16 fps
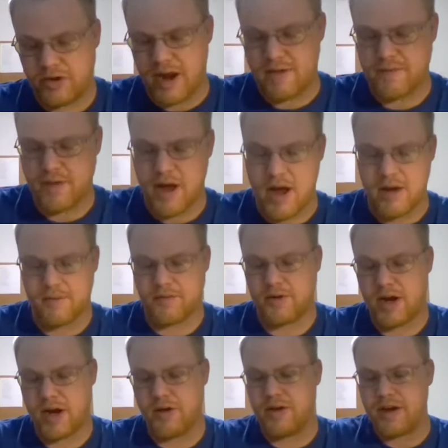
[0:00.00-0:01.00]

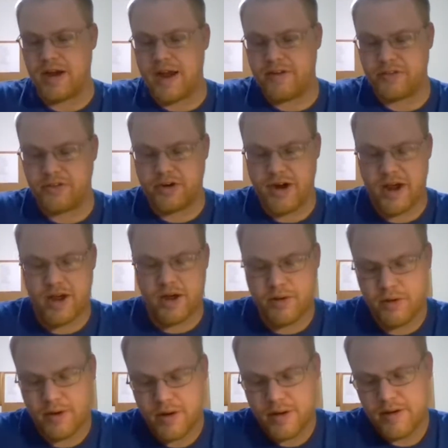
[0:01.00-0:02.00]
off-road
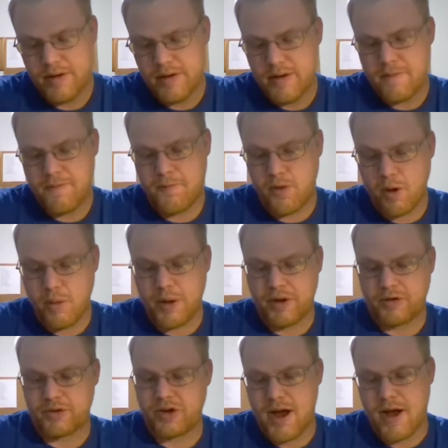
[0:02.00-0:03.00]
nitro,
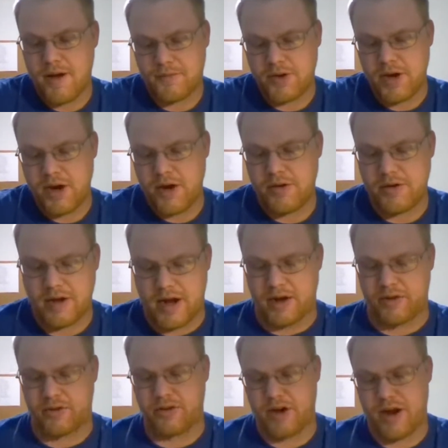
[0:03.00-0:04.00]
4-wheel drive off-road
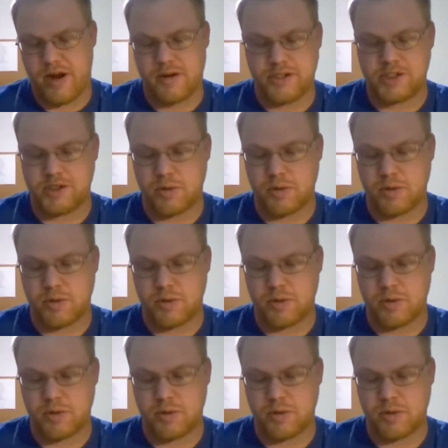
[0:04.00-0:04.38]
nitro,